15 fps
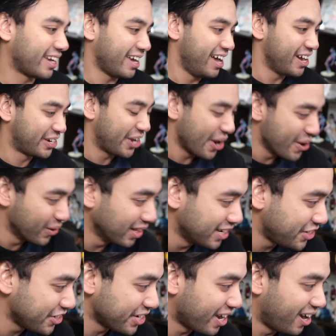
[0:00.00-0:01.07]
A
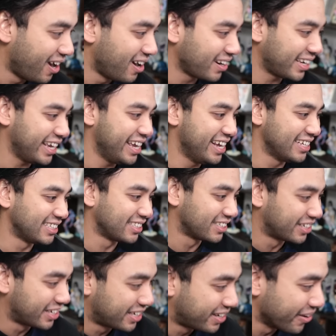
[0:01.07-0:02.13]
Coalition arc is
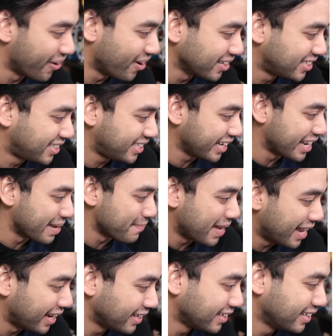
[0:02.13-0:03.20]
god tier,
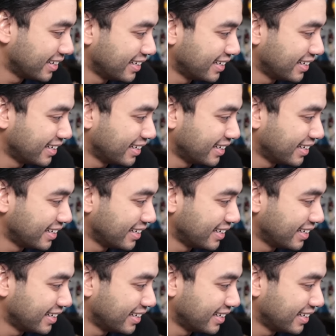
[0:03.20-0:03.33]
man.